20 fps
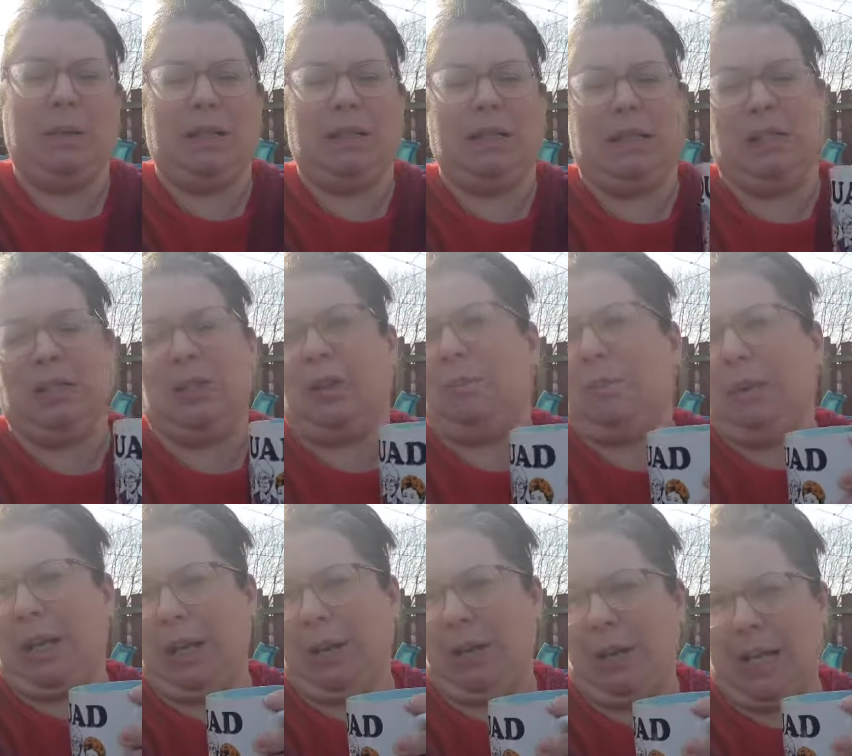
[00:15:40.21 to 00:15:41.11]
But since they're
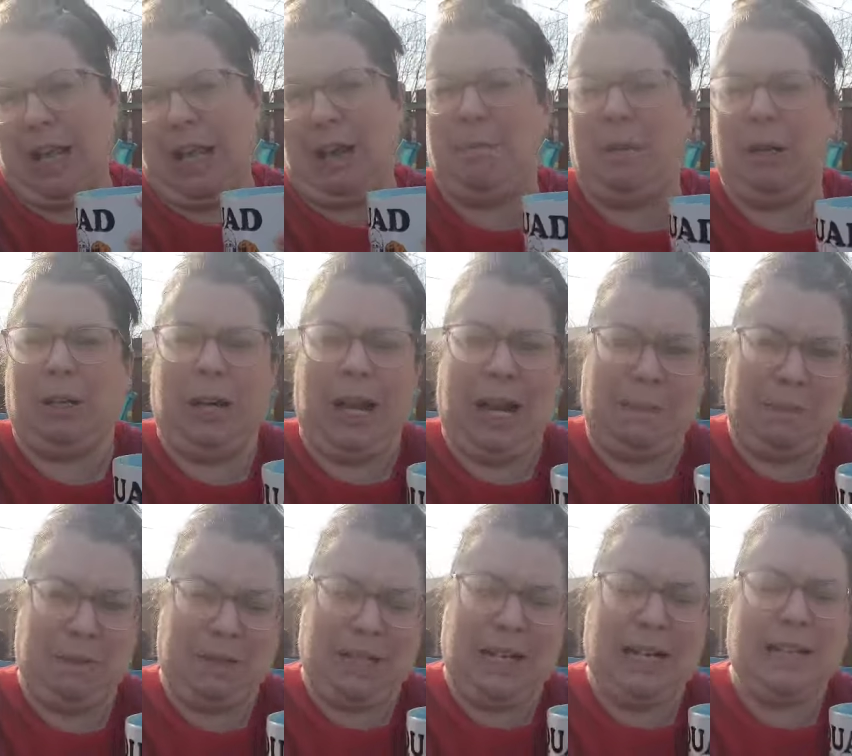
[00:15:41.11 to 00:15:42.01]
bigger and they have bigger
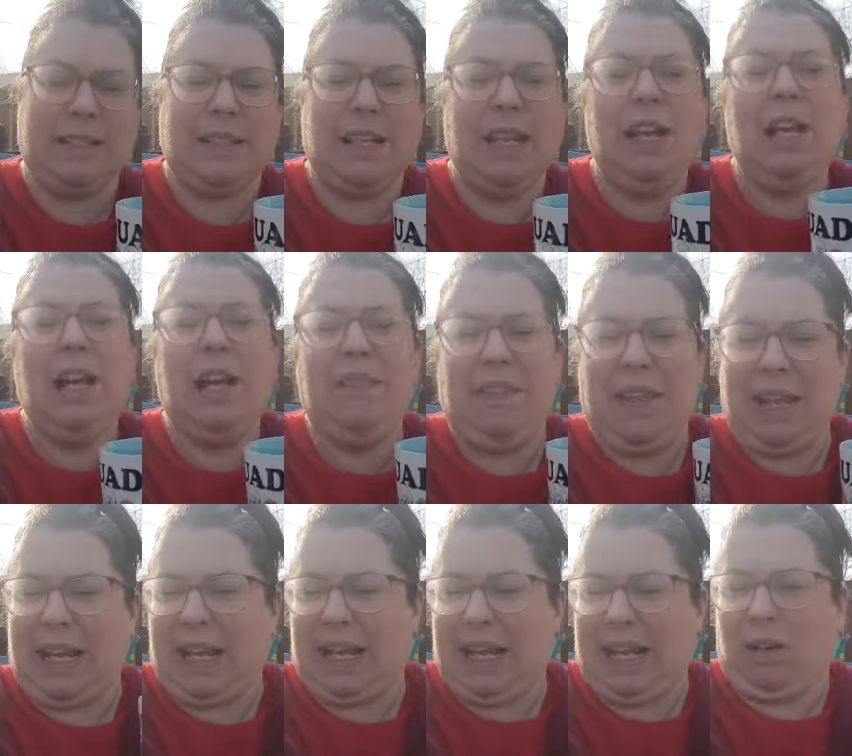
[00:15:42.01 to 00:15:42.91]
appetites,
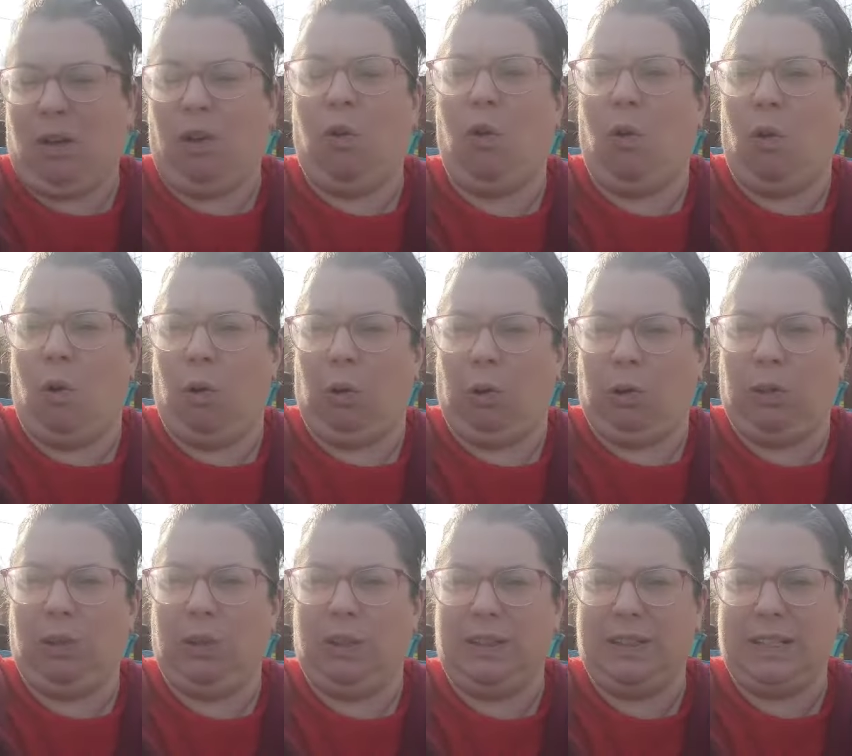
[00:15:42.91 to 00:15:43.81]
they can eat a
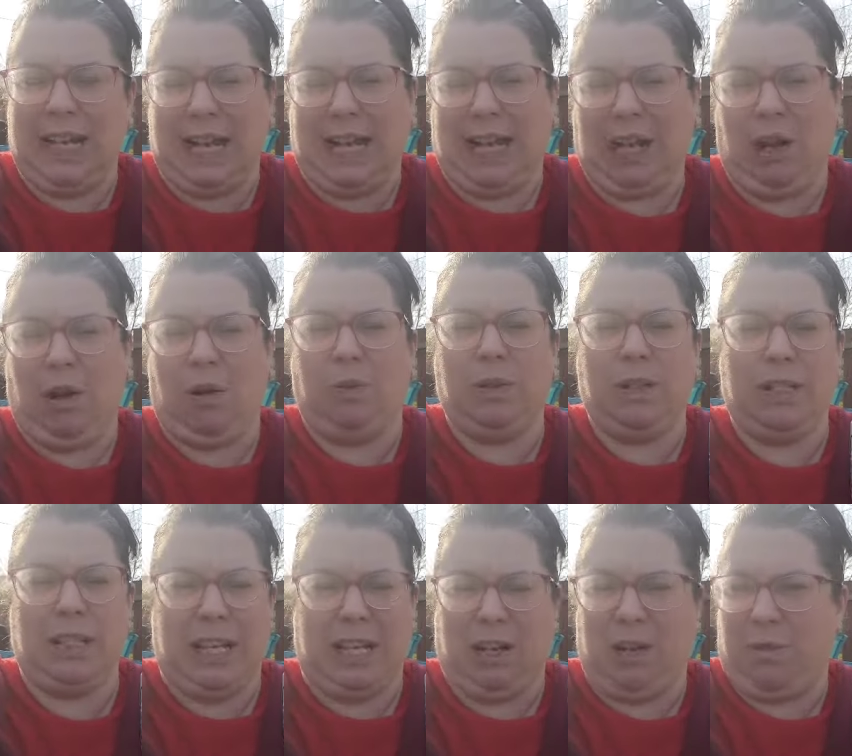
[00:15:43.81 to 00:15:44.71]
whole
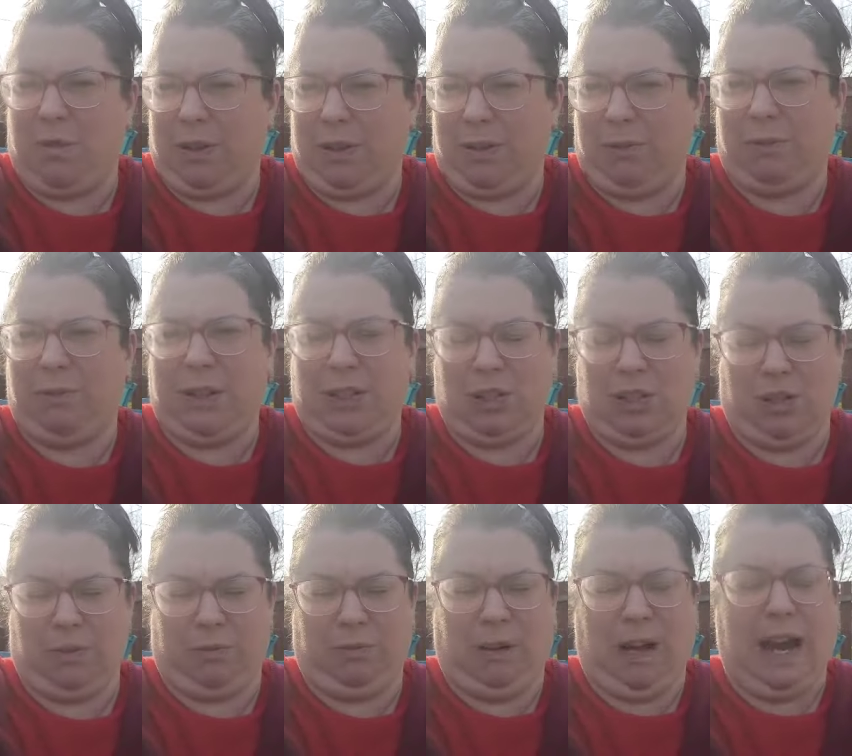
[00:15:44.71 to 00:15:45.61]
takeout, you know, with your
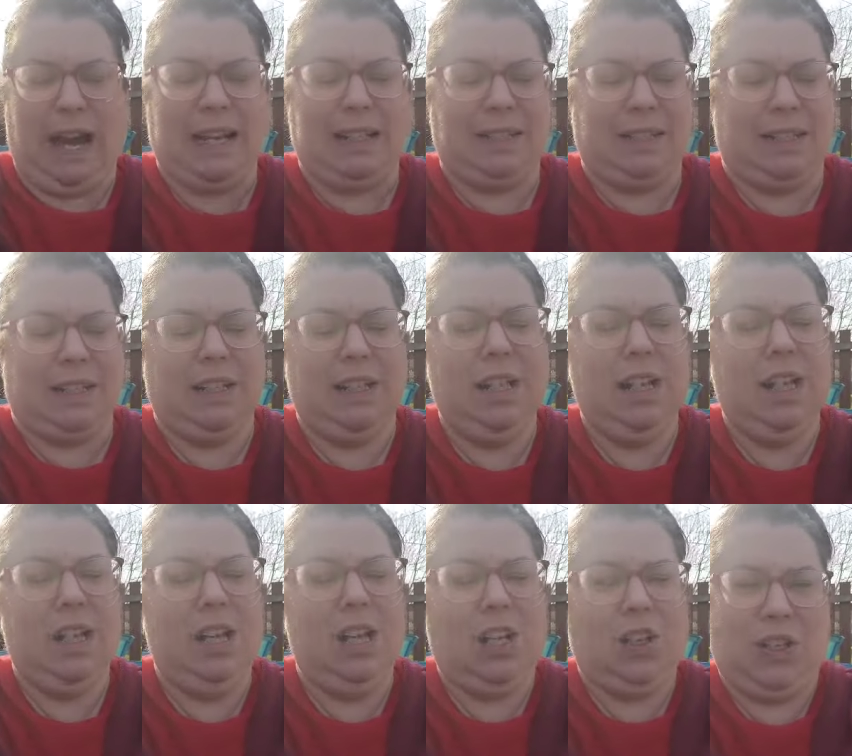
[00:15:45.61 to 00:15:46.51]
fish and fries. And
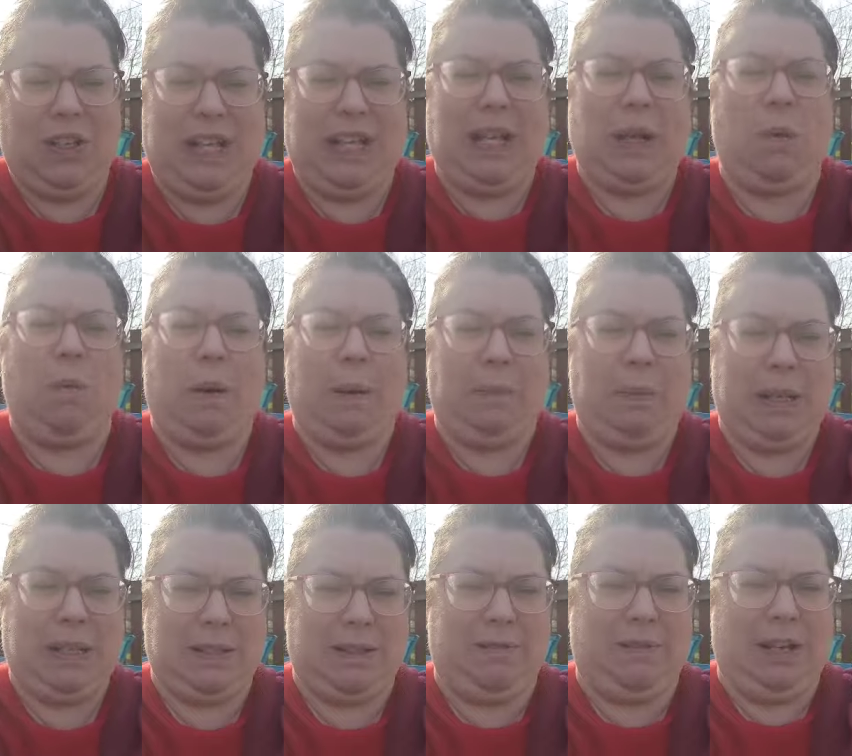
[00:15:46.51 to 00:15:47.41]
you get like one
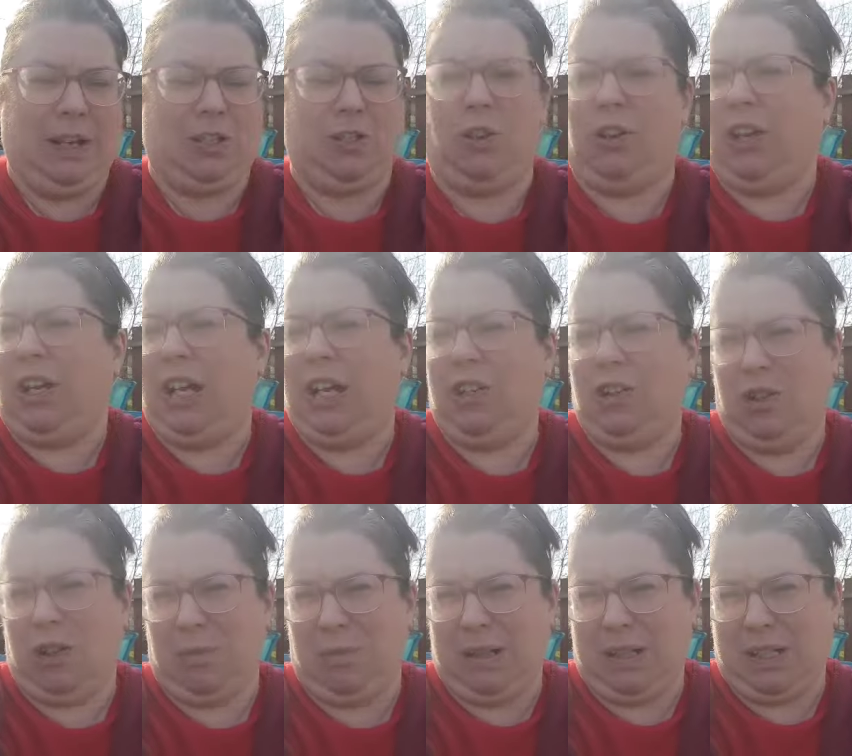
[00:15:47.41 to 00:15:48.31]
piece of fish or you get
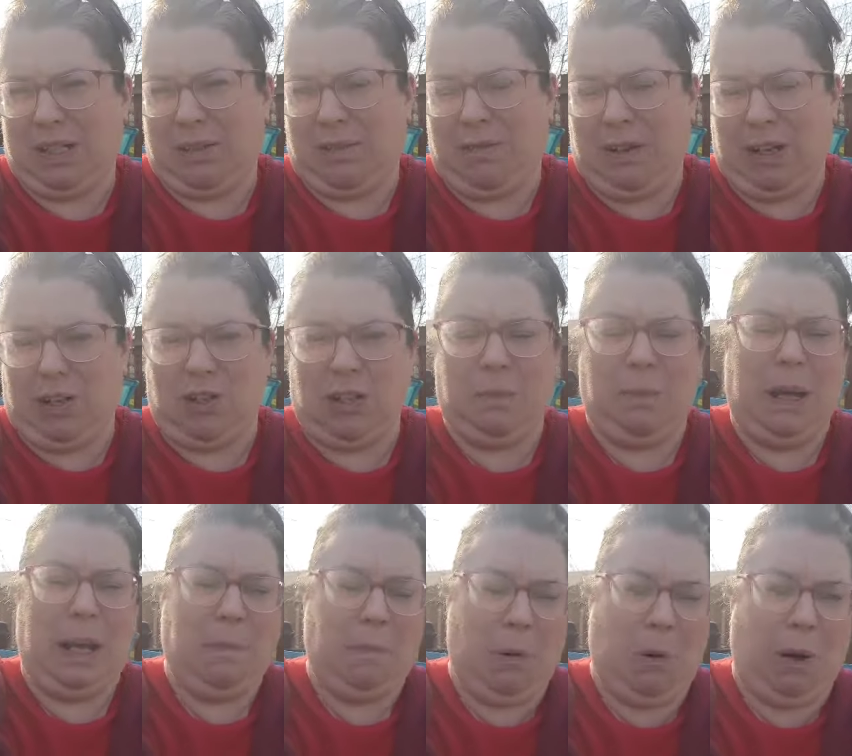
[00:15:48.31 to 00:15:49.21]
two pieces of fish, you
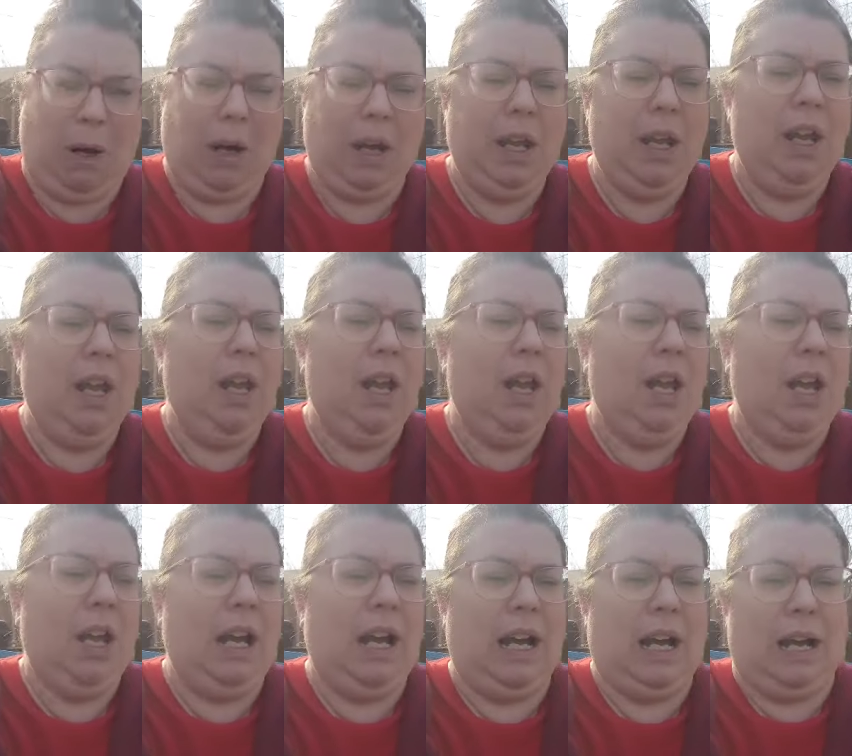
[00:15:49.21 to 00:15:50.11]
pay more.
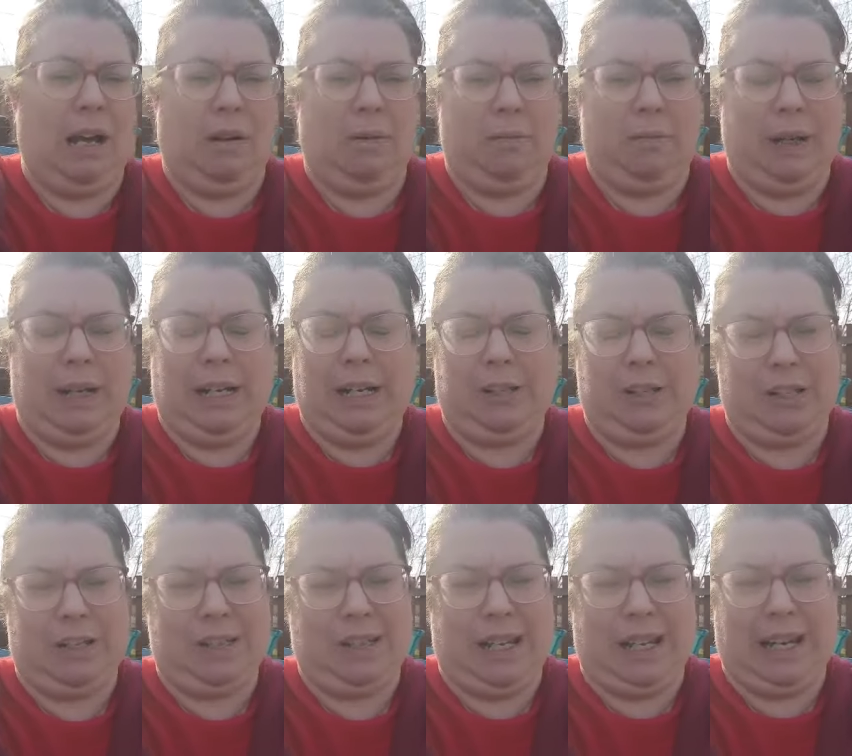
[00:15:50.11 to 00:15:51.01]
Um, but it's
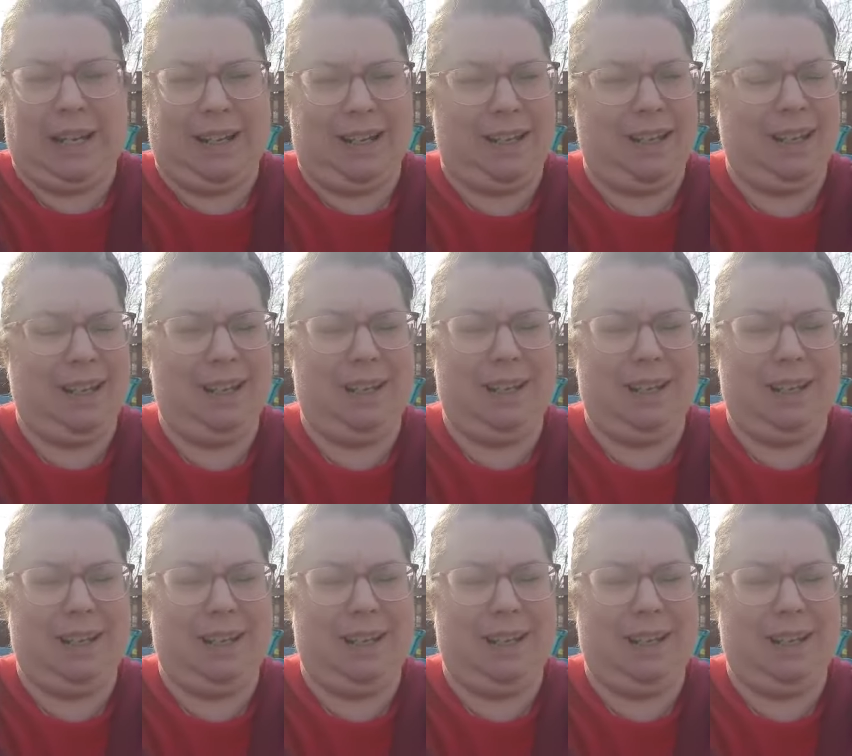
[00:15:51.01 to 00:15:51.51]
just like,